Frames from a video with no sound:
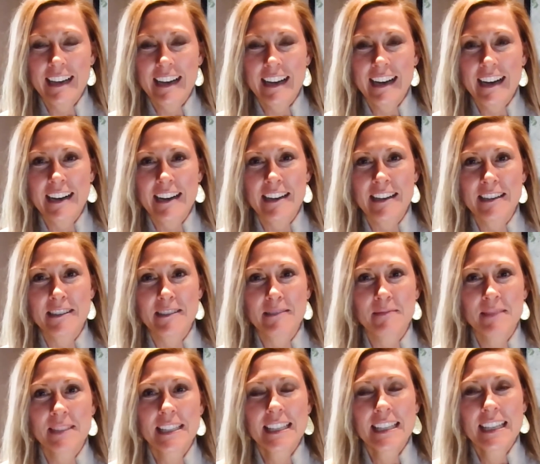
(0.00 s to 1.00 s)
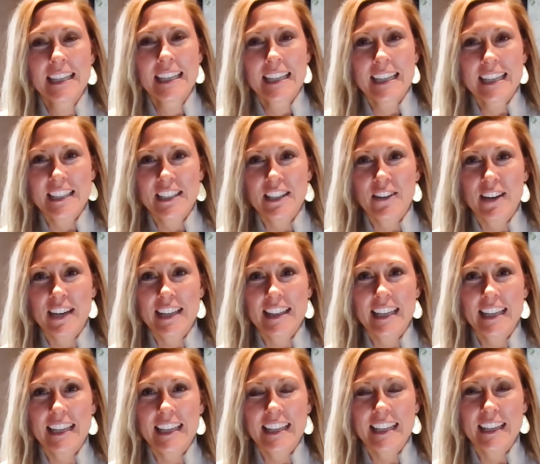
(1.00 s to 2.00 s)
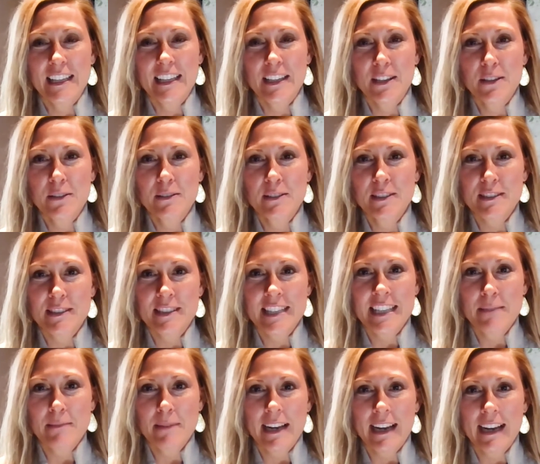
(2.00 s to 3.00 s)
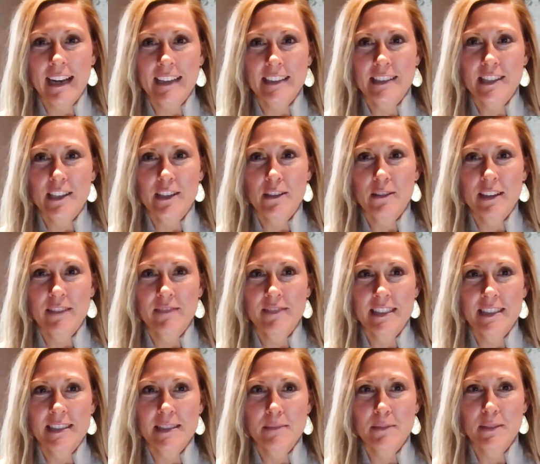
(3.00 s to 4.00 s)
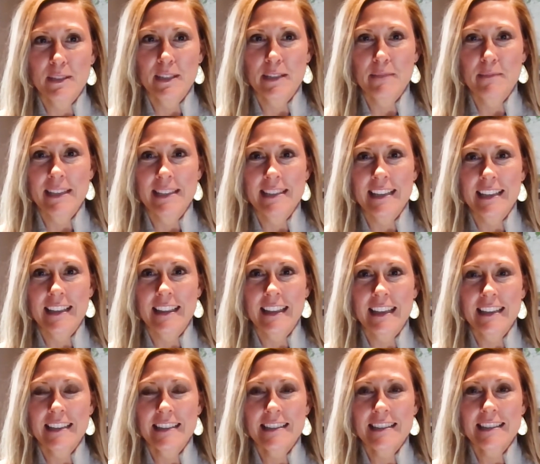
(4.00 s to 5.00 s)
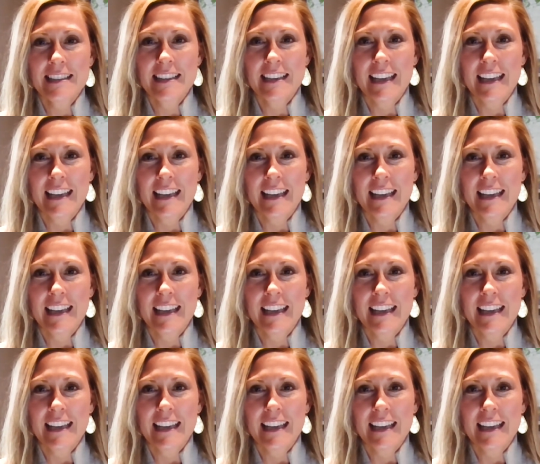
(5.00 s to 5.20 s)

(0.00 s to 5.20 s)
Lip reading: I think you and your team at ACTO have done some pretty amazing things